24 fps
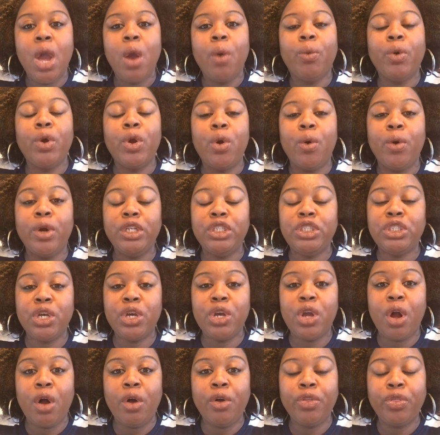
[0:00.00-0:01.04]
We're going to
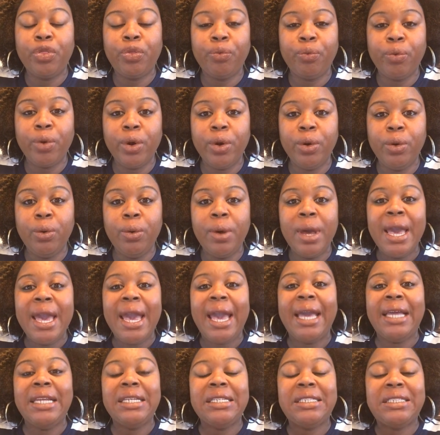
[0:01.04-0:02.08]
go through
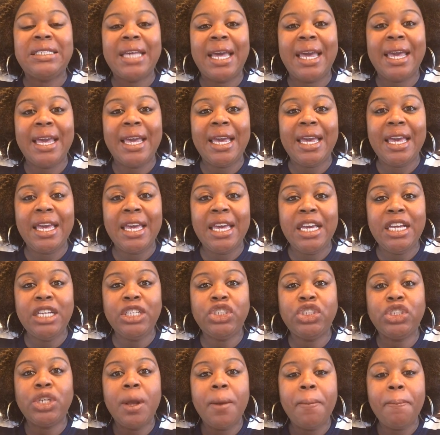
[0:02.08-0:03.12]
and say
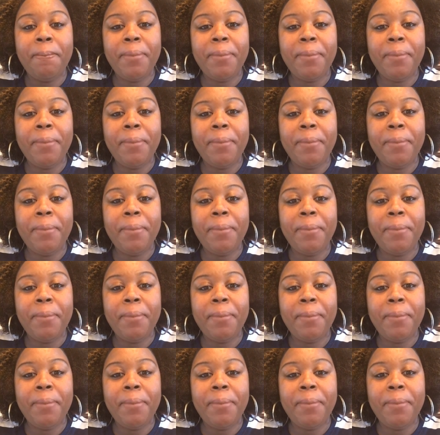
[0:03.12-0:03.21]
each